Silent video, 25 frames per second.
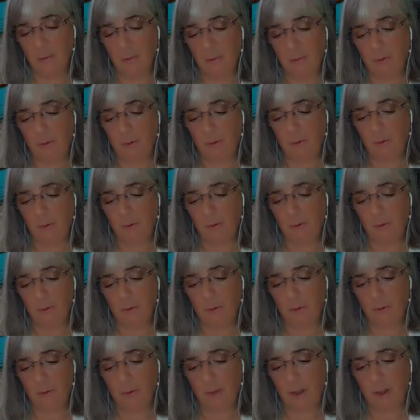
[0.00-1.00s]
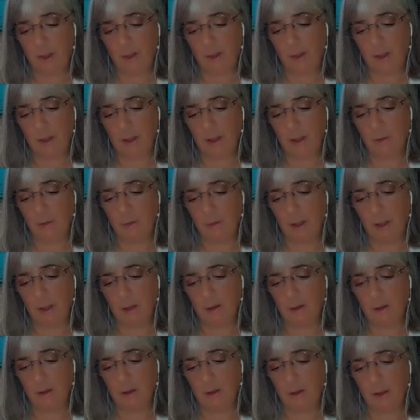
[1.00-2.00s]
So yeah, that can be a
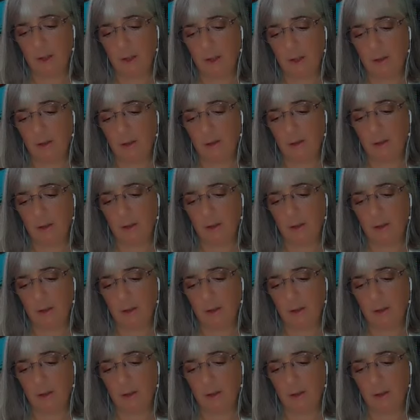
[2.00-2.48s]
thing